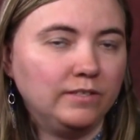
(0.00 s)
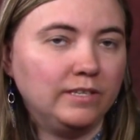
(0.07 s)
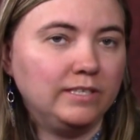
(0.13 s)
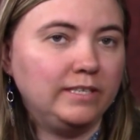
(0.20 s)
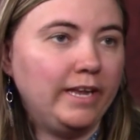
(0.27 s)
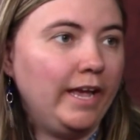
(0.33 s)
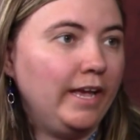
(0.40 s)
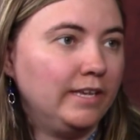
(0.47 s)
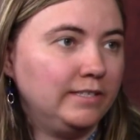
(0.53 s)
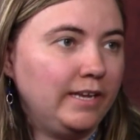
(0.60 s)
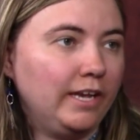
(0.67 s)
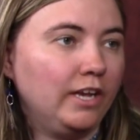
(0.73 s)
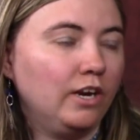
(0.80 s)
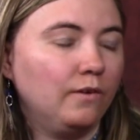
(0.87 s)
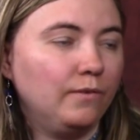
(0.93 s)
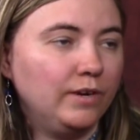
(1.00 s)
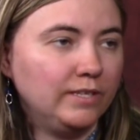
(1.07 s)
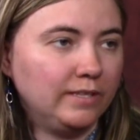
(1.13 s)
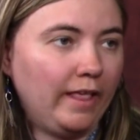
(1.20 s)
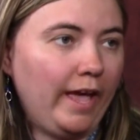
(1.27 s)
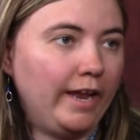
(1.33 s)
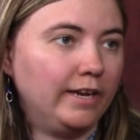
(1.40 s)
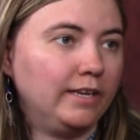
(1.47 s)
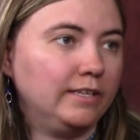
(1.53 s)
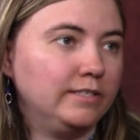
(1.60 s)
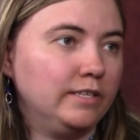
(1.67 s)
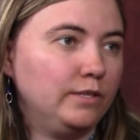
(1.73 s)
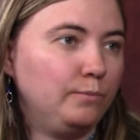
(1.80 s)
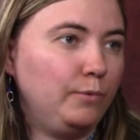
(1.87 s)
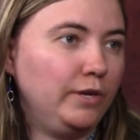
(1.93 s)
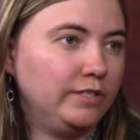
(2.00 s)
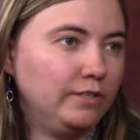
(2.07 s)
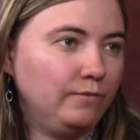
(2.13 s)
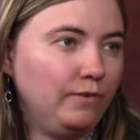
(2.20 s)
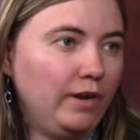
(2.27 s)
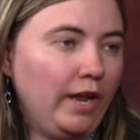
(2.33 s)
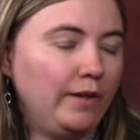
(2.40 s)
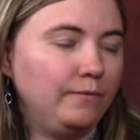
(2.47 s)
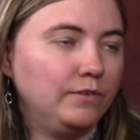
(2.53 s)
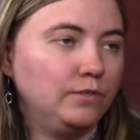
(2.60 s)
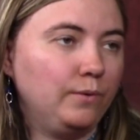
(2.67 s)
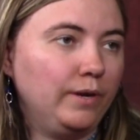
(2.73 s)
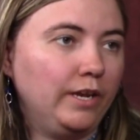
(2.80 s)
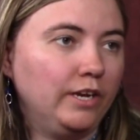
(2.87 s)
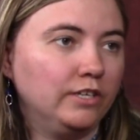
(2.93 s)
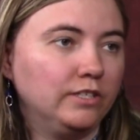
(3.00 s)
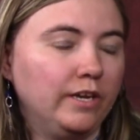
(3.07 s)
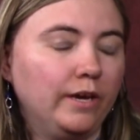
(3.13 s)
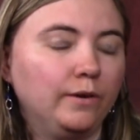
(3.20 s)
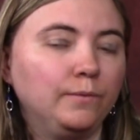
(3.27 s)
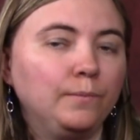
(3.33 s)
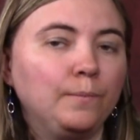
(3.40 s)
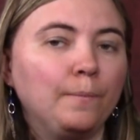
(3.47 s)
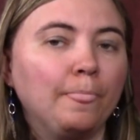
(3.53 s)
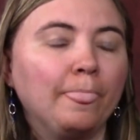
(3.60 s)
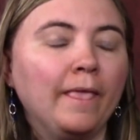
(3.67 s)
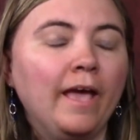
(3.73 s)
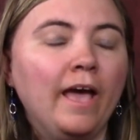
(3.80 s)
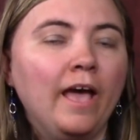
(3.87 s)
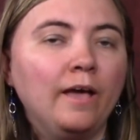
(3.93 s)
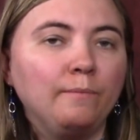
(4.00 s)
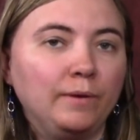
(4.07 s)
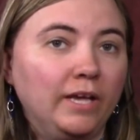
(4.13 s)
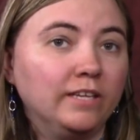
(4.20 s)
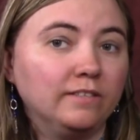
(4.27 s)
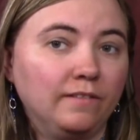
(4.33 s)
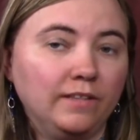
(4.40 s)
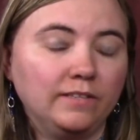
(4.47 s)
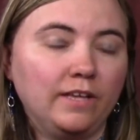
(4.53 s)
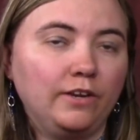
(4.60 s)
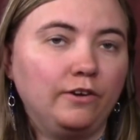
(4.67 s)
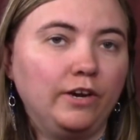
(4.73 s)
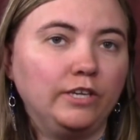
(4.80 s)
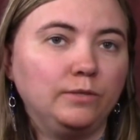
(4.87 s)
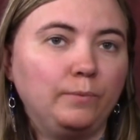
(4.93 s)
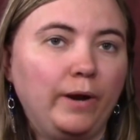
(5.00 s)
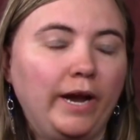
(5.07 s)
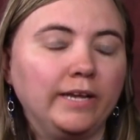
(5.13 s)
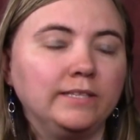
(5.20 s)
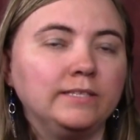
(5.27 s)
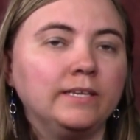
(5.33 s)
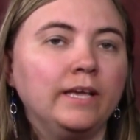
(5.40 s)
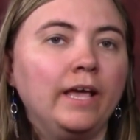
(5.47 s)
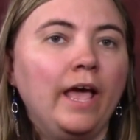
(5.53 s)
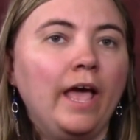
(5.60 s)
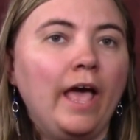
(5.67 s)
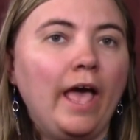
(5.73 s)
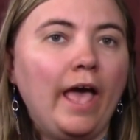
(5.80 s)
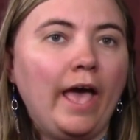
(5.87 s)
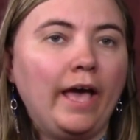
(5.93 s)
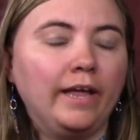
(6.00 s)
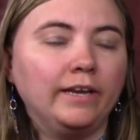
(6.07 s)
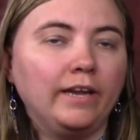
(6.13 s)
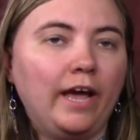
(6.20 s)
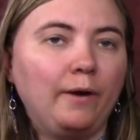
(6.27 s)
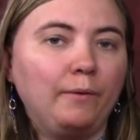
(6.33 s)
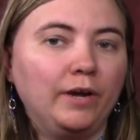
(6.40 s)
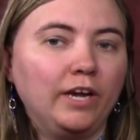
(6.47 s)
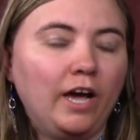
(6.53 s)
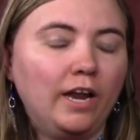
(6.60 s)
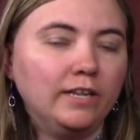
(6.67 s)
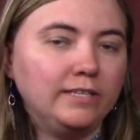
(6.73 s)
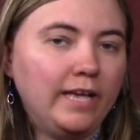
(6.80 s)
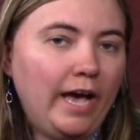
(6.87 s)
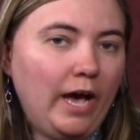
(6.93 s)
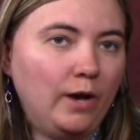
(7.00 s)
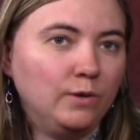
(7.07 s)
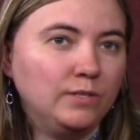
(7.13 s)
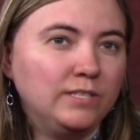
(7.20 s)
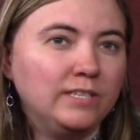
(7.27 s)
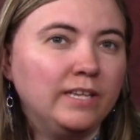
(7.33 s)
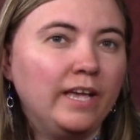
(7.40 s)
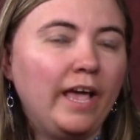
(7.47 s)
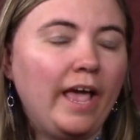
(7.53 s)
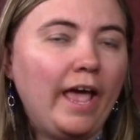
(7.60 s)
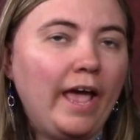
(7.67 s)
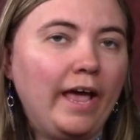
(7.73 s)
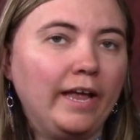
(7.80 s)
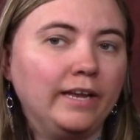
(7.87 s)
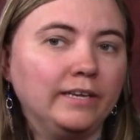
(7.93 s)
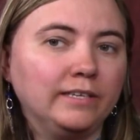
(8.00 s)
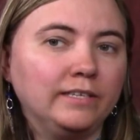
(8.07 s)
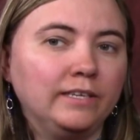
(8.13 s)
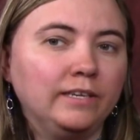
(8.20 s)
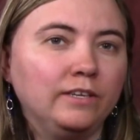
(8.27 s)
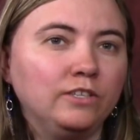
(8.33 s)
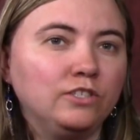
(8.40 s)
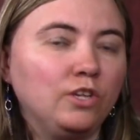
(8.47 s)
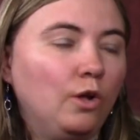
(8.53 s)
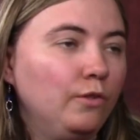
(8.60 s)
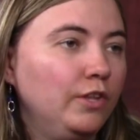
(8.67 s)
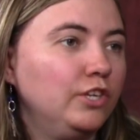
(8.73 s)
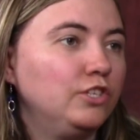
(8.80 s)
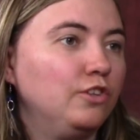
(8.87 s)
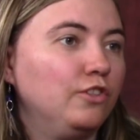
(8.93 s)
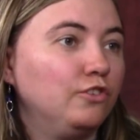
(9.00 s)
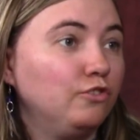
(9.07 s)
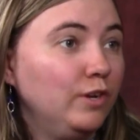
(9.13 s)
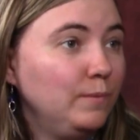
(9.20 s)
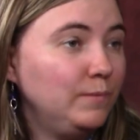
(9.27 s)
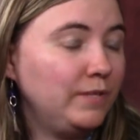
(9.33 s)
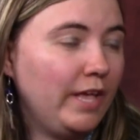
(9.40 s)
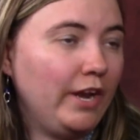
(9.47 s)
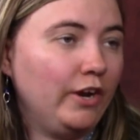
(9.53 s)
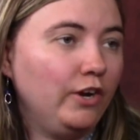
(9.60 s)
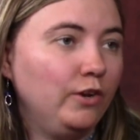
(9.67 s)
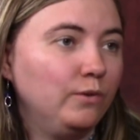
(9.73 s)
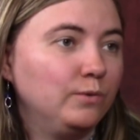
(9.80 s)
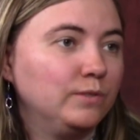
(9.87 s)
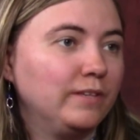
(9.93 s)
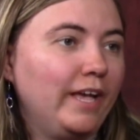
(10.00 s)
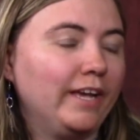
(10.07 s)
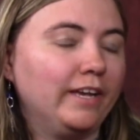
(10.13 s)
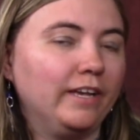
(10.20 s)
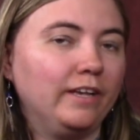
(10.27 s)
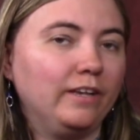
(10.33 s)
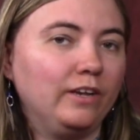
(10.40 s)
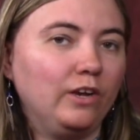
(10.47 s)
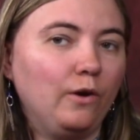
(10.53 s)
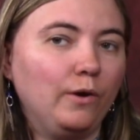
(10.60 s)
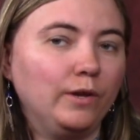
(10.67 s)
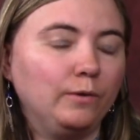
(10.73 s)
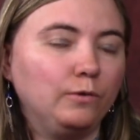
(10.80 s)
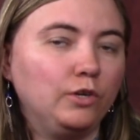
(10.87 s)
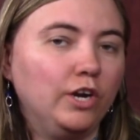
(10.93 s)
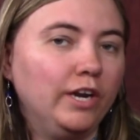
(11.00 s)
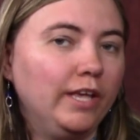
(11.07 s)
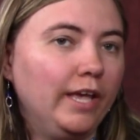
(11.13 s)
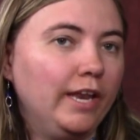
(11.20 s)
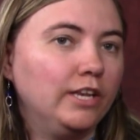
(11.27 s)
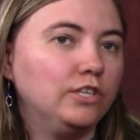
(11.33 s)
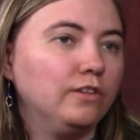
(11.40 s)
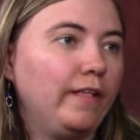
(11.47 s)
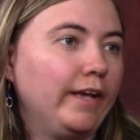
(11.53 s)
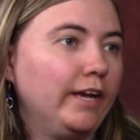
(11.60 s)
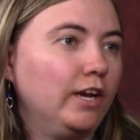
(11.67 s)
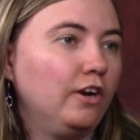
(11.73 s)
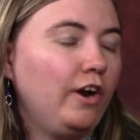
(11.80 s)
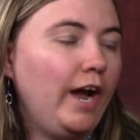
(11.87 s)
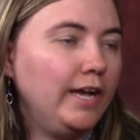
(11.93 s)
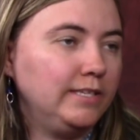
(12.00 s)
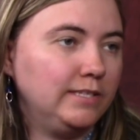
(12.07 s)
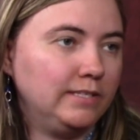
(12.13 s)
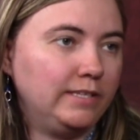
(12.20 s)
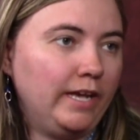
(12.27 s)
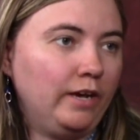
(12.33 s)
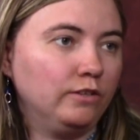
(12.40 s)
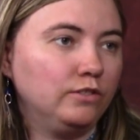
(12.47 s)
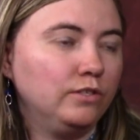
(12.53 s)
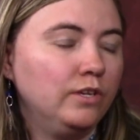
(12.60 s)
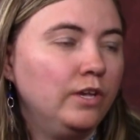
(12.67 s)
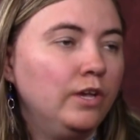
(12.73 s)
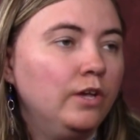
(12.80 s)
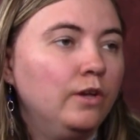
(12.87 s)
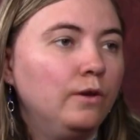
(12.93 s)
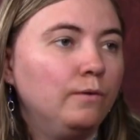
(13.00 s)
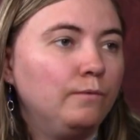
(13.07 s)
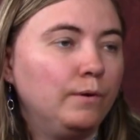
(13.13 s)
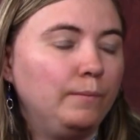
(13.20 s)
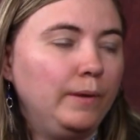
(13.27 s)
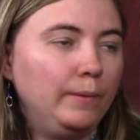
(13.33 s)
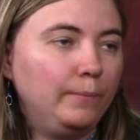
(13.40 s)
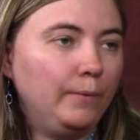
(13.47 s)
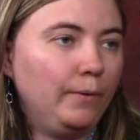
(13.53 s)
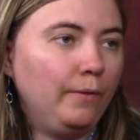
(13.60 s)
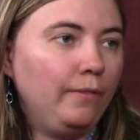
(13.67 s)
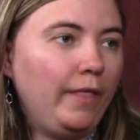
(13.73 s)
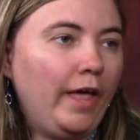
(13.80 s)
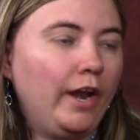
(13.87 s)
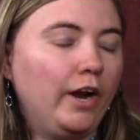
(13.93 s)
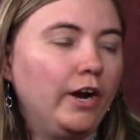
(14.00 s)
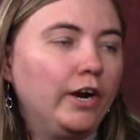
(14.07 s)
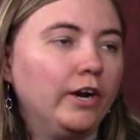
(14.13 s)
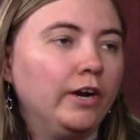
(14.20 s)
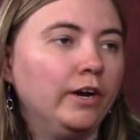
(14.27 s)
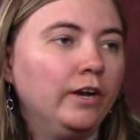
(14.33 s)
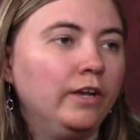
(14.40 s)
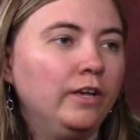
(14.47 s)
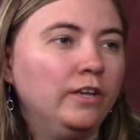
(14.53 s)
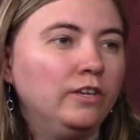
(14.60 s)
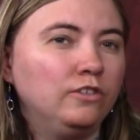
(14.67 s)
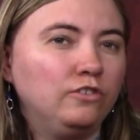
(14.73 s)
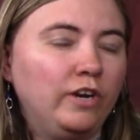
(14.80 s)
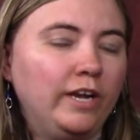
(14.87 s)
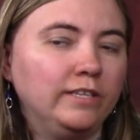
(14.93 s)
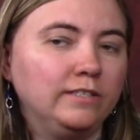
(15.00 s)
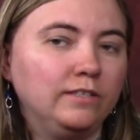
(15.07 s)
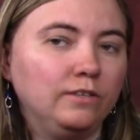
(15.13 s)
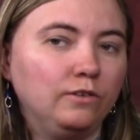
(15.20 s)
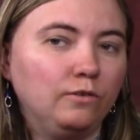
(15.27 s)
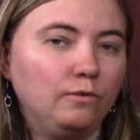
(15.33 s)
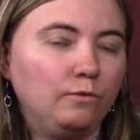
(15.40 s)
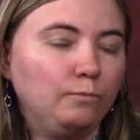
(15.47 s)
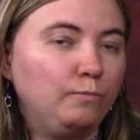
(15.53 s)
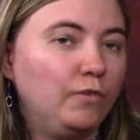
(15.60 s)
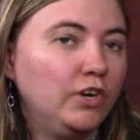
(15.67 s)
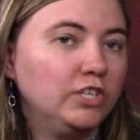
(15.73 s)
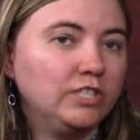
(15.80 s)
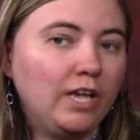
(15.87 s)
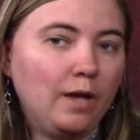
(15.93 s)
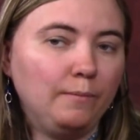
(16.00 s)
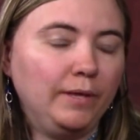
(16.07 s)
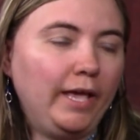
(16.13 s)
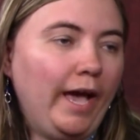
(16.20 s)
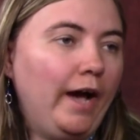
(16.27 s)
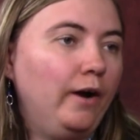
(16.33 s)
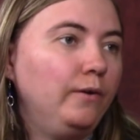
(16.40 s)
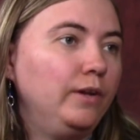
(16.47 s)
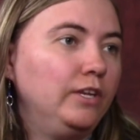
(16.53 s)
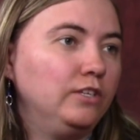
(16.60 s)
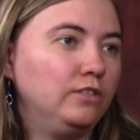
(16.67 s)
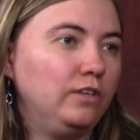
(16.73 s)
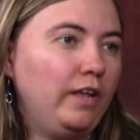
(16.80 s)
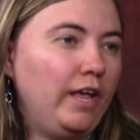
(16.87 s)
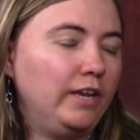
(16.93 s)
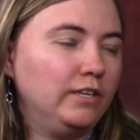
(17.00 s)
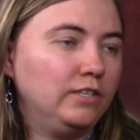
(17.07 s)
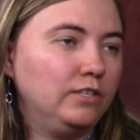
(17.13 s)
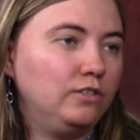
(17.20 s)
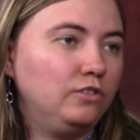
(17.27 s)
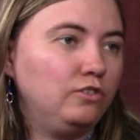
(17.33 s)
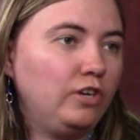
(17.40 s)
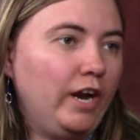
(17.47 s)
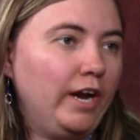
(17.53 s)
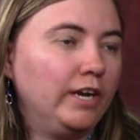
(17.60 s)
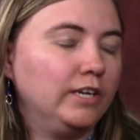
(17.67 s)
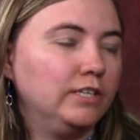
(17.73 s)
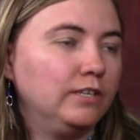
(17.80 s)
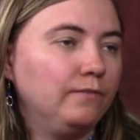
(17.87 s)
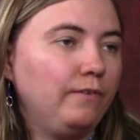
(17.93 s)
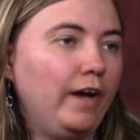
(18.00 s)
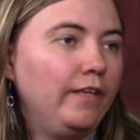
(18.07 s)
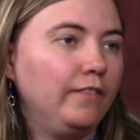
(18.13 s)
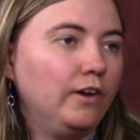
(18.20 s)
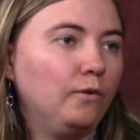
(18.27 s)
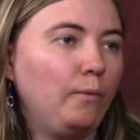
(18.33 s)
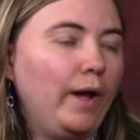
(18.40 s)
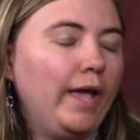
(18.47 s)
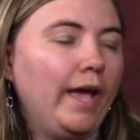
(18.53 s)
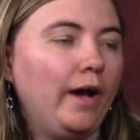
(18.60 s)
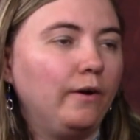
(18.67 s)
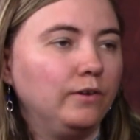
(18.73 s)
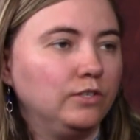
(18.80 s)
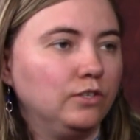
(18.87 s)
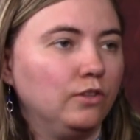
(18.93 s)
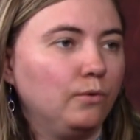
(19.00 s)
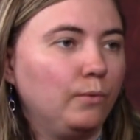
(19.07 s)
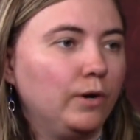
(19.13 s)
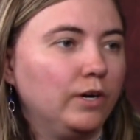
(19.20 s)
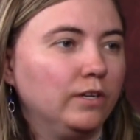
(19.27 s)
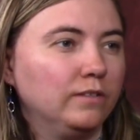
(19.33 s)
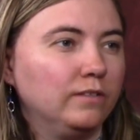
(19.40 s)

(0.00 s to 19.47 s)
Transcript: The state has taken over his land because he's in prison for life in 20 years now because of these underage brides. And I went and got his house and sold it to the Dream Center, who's like turning it into like a crisis house for people that are first coming out and trying to find their way out into the world.